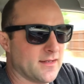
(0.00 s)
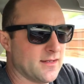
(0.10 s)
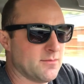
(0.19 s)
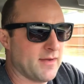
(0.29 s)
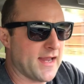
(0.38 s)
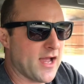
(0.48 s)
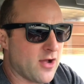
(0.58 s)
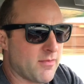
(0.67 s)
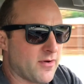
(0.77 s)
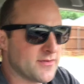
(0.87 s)
My
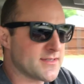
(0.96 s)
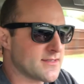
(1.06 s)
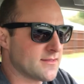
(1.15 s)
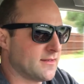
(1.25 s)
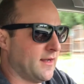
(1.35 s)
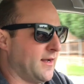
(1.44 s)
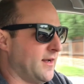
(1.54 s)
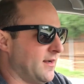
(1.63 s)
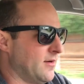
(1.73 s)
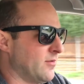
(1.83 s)
elbows
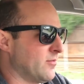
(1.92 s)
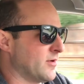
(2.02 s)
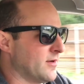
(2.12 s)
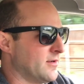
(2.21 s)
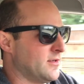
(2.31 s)
were,